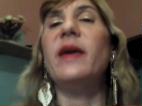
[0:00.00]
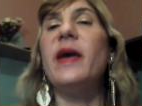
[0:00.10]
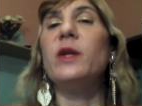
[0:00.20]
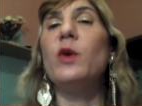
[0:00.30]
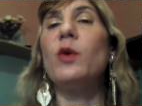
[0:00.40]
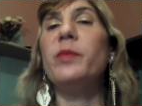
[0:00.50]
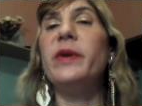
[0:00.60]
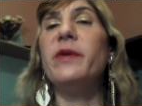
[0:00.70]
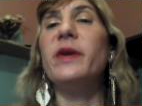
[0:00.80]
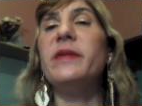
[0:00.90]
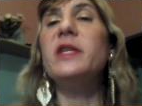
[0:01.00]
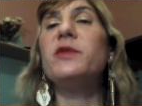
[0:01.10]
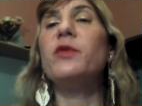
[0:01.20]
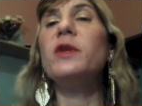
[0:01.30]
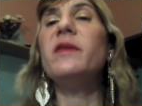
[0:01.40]
End quote, period.
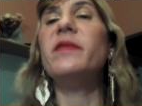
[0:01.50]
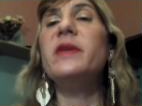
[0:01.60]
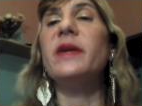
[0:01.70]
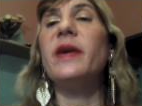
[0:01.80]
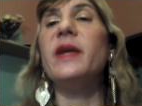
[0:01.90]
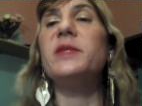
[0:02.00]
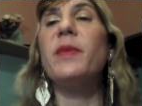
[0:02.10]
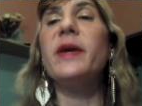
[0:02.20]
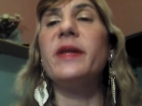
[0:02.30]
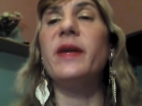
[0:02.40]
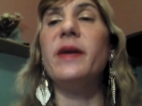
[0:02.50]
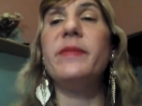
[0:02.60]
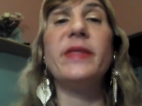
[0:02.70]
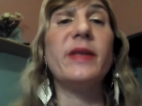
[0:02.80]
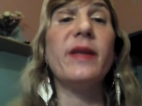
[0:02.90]
This fully vindicates my
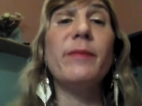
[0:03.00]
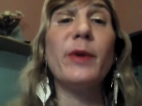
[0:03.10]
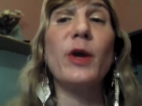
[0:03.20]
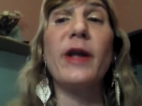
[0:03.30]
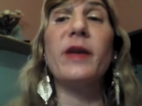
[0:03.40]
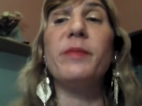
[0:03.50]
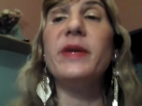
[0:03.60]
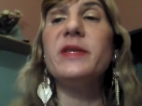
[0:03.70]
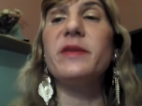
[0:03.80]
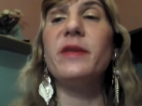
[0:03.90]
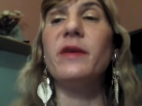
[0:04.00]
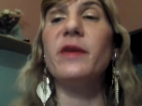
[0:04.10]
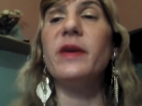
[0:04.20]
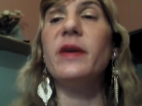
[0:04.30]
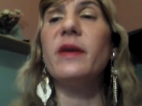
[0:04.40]
claim that the democratic peace
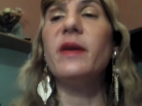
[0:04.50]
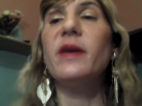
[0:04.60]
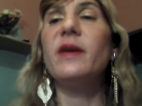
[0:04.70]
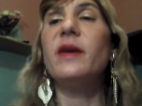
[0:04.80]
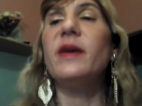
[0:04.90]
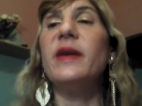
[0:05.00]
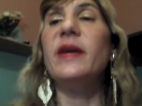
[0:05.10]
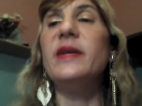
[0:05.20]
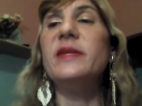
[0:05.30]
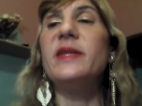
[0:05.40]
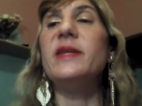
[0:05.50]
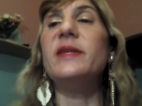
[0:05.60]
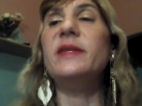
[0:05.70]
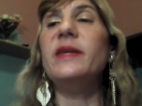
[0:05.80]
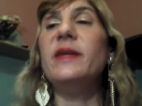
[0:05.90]
theory is the
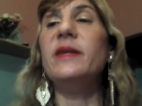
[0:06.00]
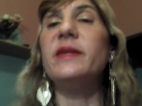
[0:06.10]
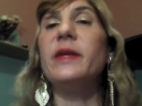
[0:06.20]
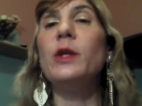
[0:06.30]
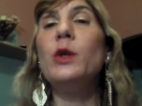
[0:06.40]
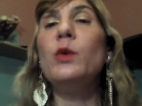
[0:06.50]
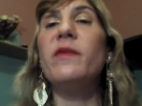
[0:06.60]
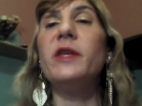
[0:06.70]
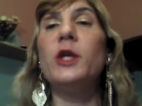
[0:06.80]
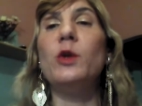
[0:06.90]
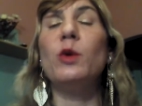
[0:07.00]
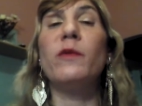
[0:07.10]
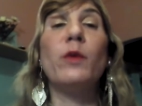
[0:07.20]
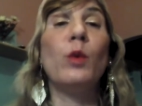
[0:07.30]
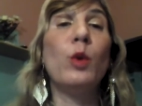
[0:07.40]
disease in lieu of the
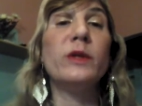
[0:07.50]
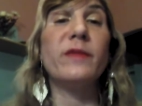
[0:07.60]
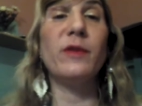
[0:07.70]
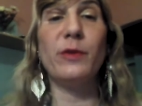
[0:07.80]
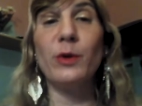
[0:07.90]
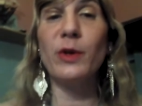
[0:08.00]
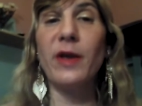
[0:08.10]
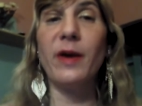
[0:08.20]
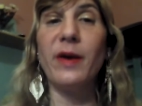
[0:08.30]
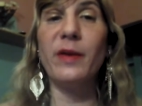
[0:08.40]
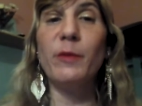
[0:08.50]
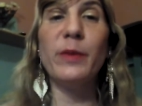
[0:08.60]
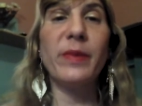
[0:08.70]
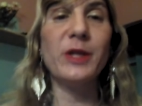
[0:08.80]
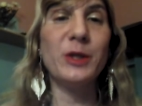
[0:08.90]
cure for wars of the third kind,
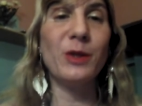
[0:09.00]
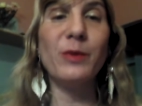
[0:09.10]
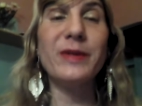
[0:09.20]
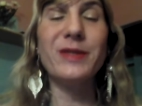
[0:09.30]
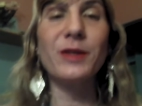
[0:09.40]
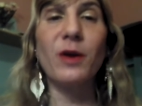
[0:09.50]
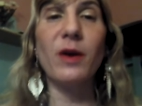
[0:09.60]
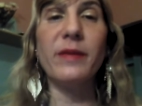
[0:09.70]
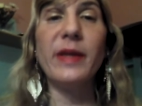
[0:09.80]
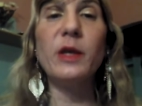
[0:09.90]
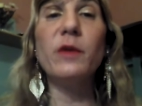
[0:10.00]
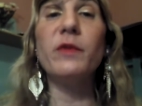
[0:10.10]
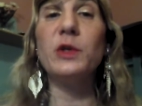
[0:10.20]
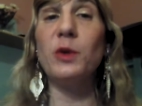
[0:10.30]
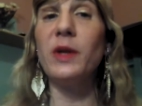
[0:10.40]
written by Jill Louise Starr. Thank you
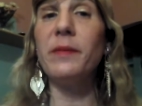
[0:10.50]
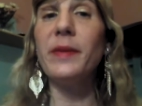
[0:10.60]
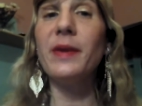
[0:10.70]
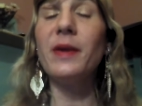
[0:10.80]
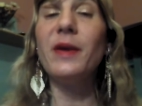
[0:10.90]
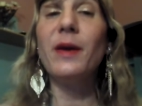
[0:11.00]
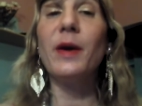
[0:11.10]
for joining me.